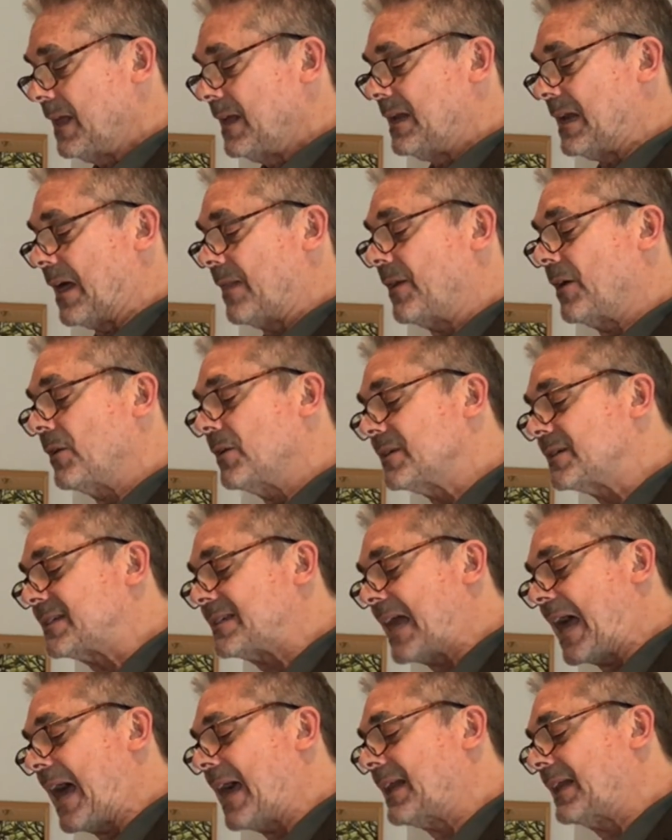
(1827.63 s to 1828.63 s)
Now, there is
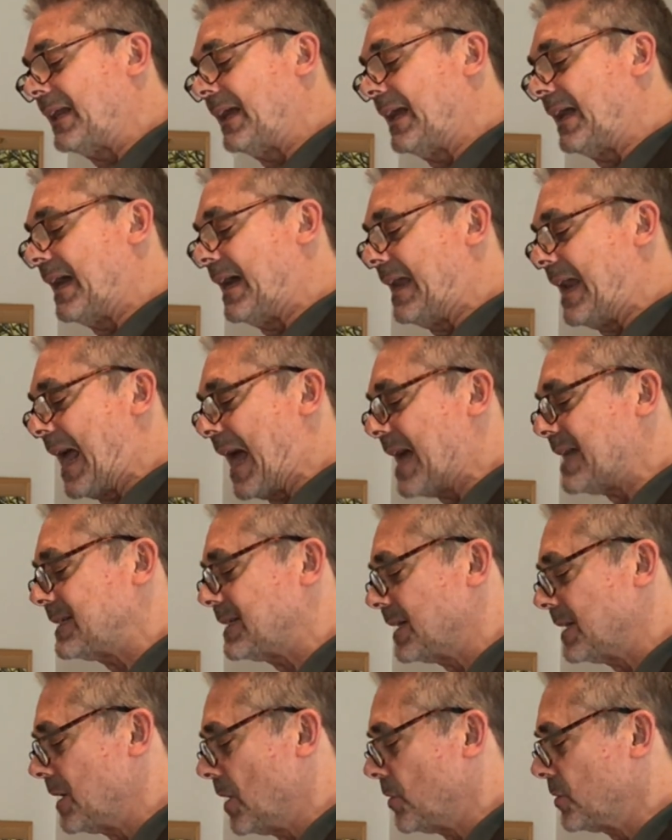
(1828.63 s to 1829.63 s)
sadly an
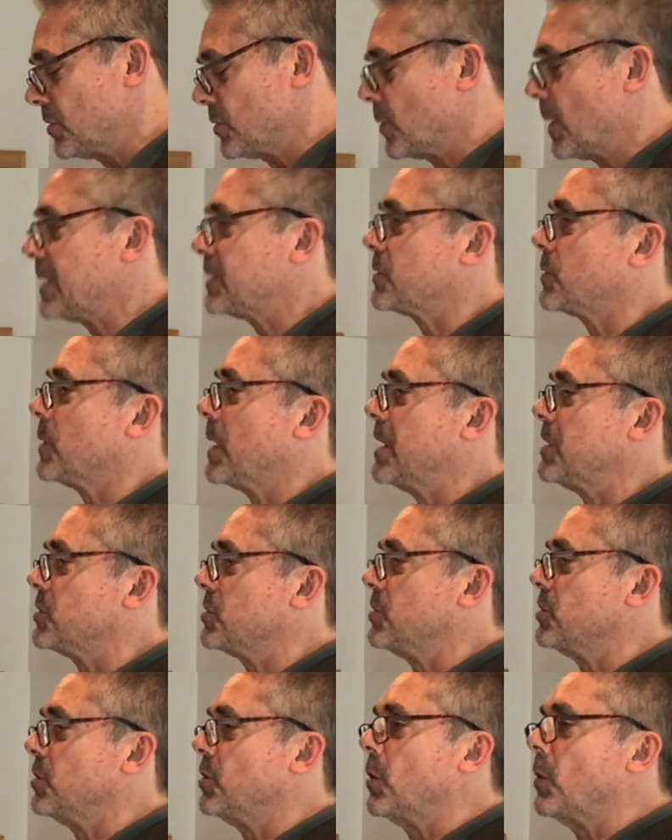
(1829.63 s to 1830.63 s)
antidote to
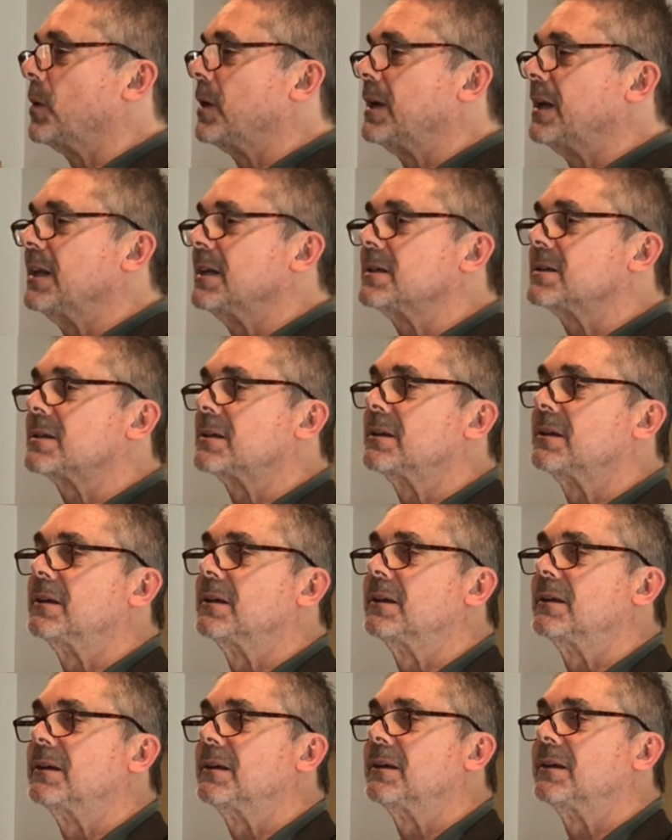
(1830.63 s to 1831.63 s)
restoration. Do you know what it is?
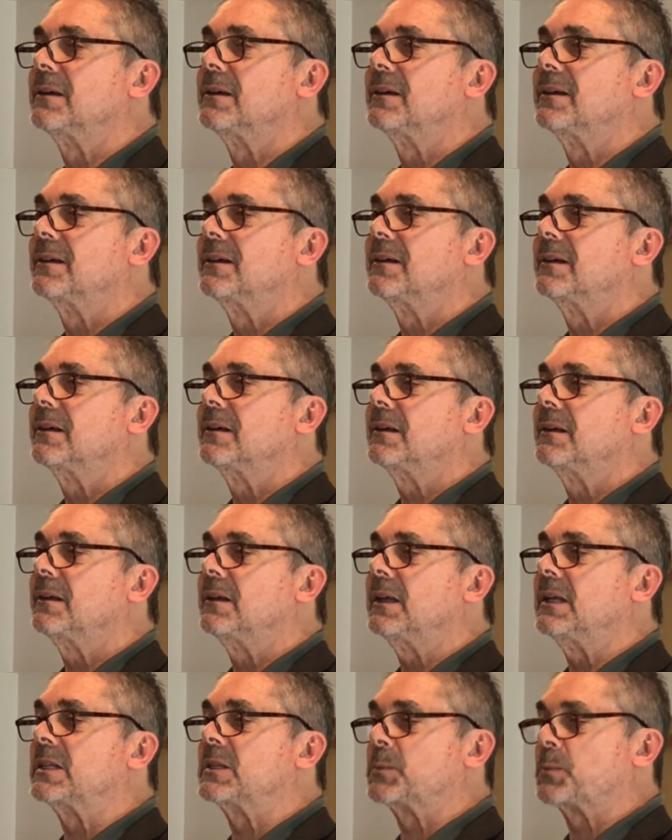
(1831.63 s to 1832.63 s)

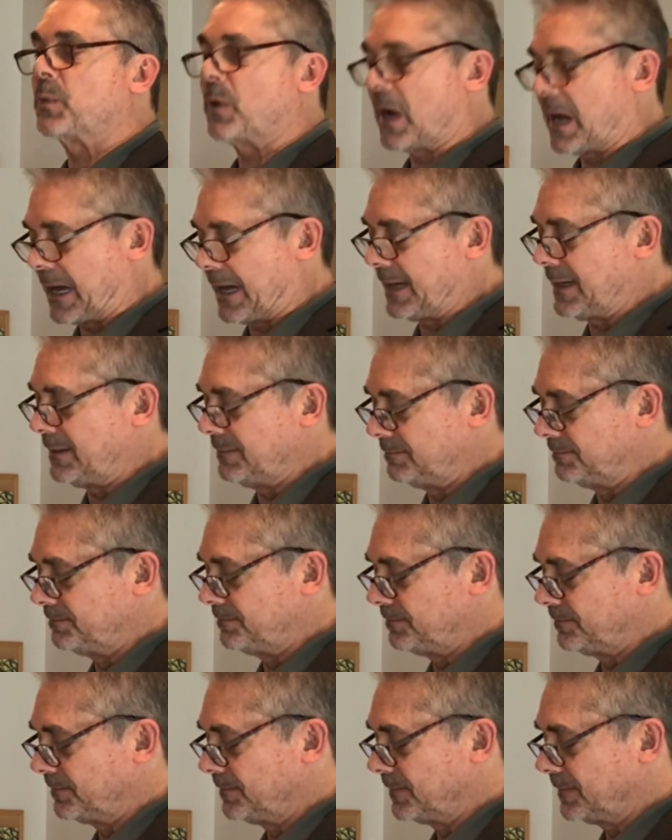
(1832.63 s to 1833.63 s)
It's pride.
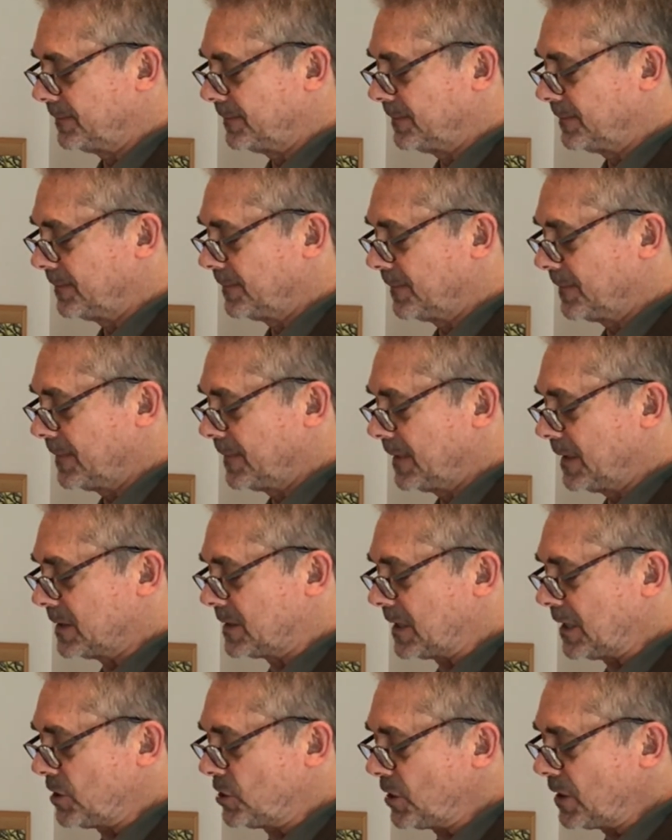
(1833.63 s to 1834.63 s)
You
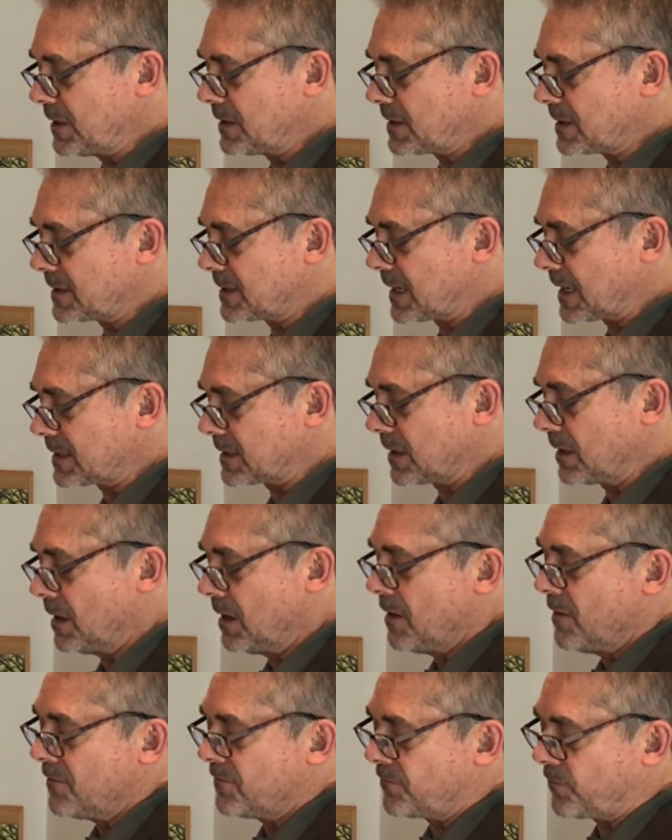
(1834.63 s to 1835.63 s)
see, Jesus doesn't
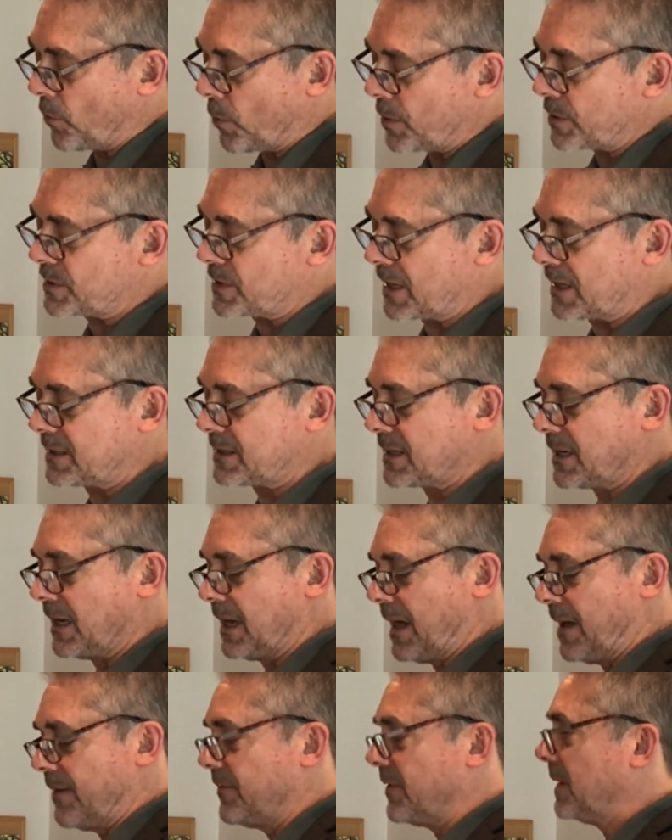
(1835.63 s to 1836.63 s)
force us to
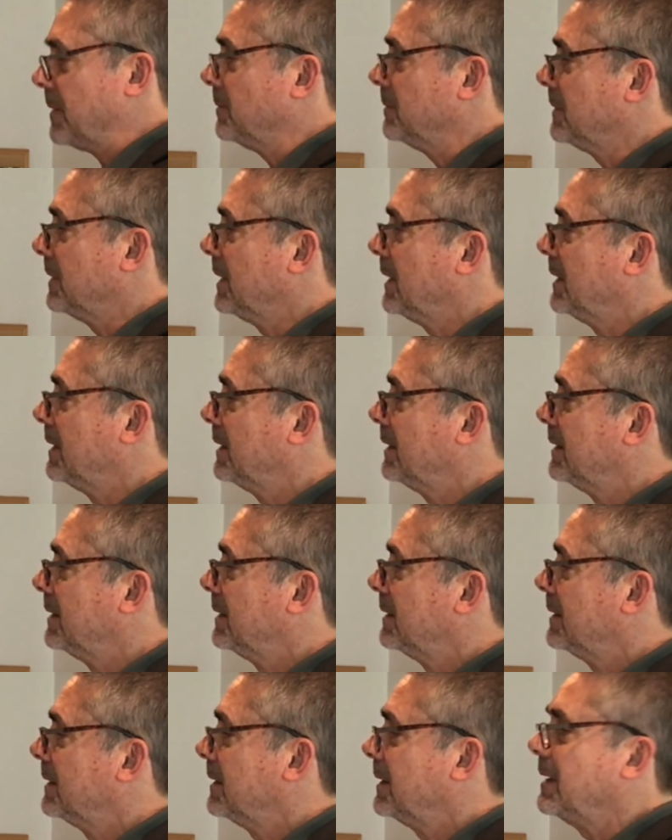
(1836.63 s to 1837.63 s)
love him.
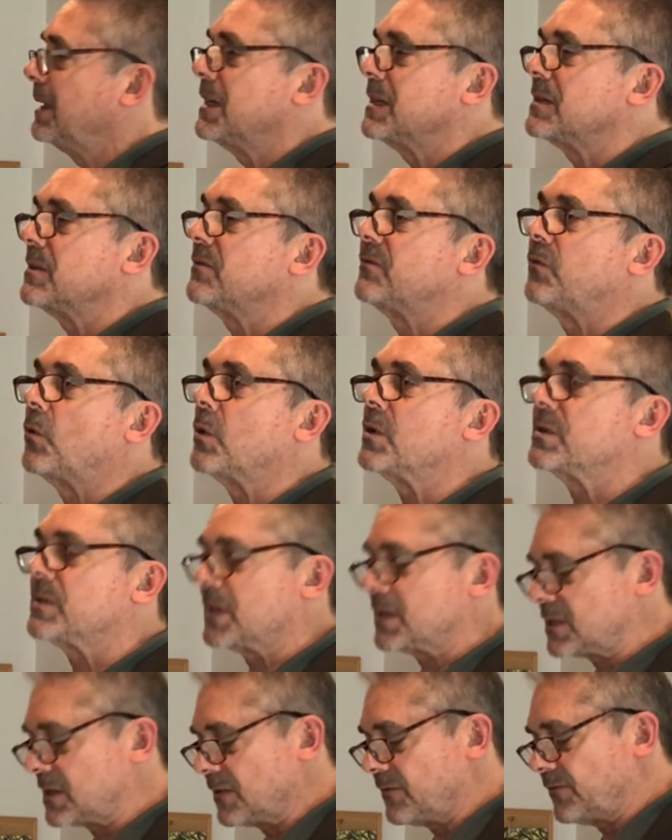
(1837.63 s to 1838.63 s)
He doesn't force
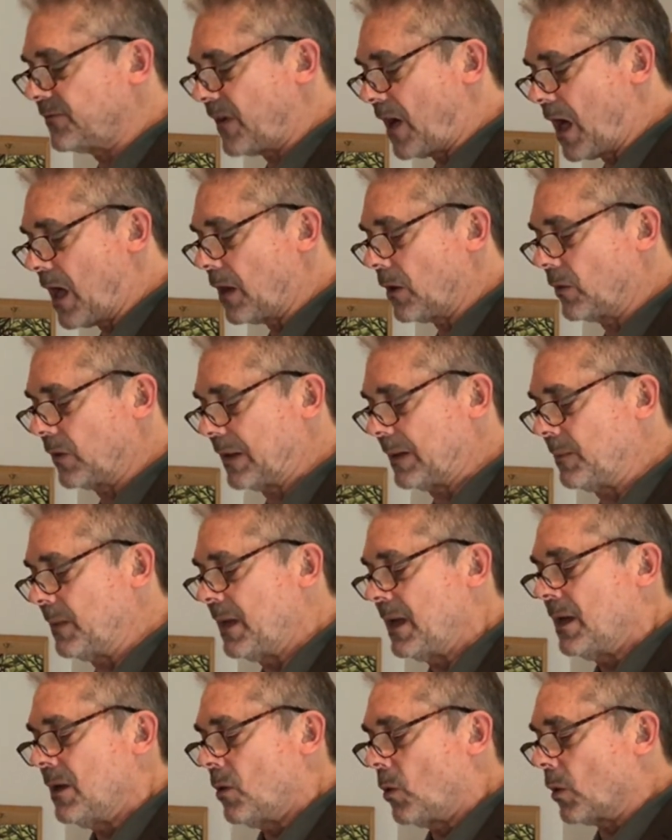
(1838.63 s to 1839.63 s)
us to follow him
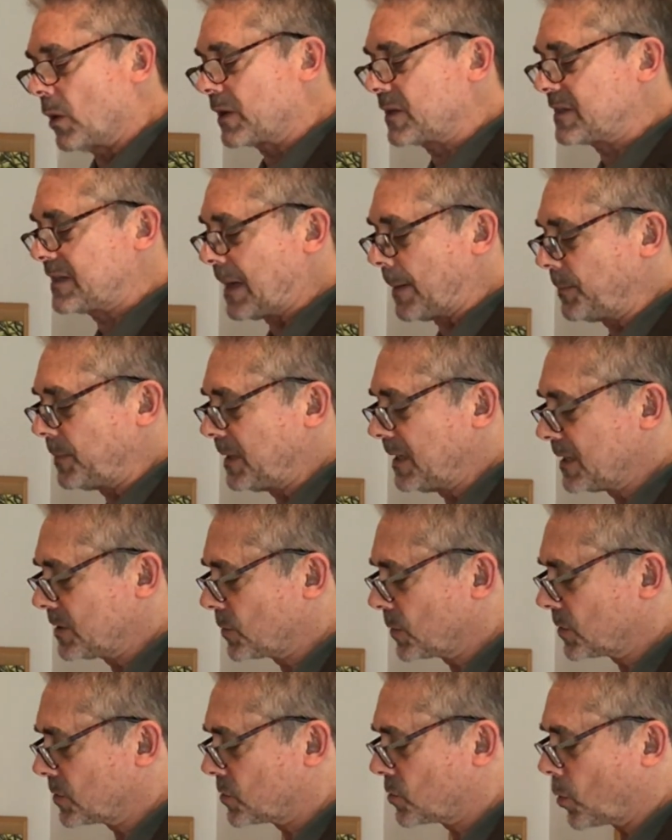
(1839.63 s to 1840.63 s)
or accept his
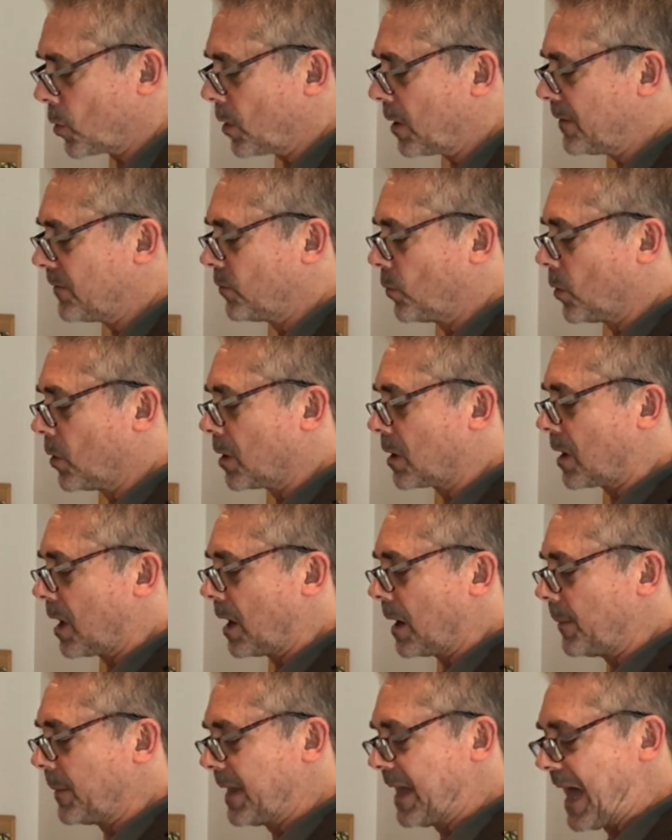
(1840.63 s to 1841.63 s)
restorative work on
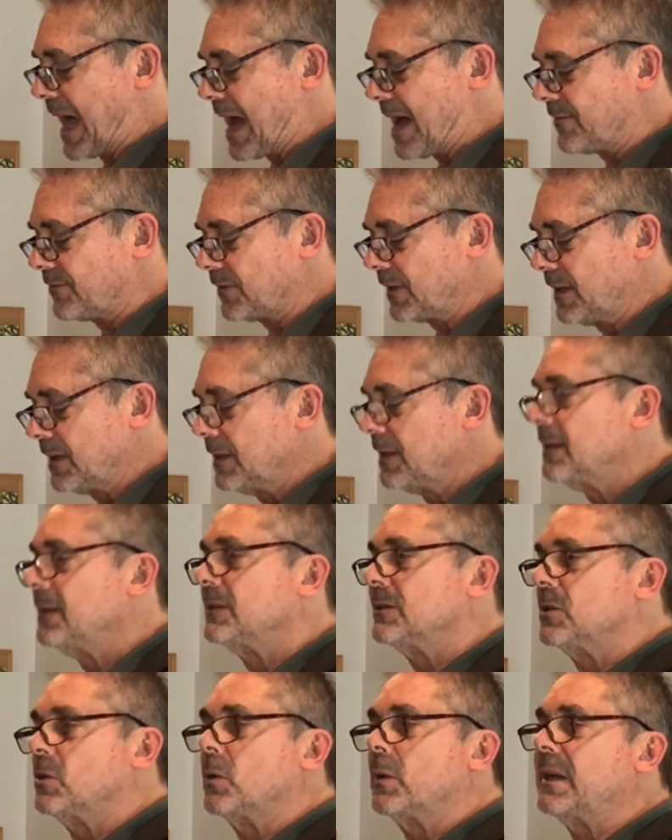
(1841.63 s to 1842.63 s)
our behalf.
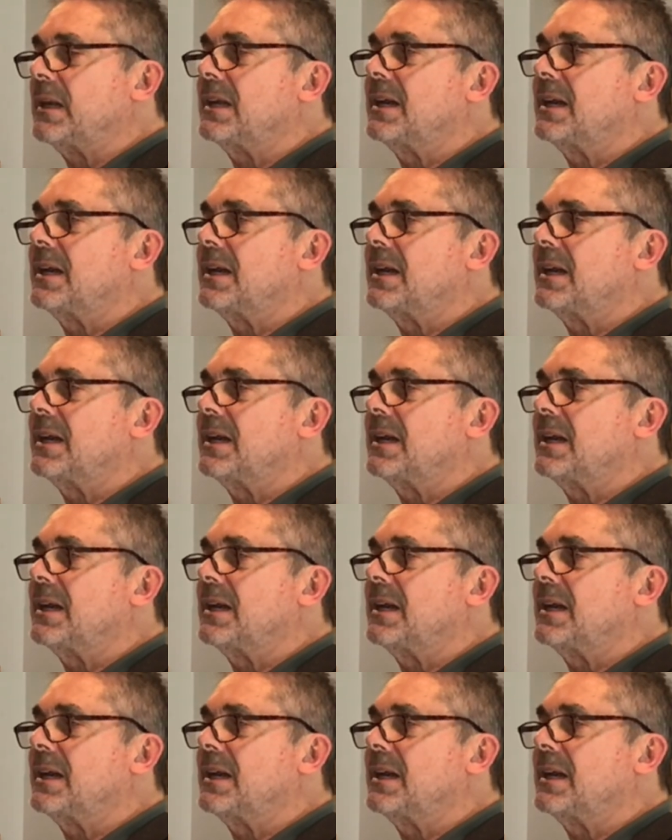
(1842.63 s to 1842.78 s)
Do you know what he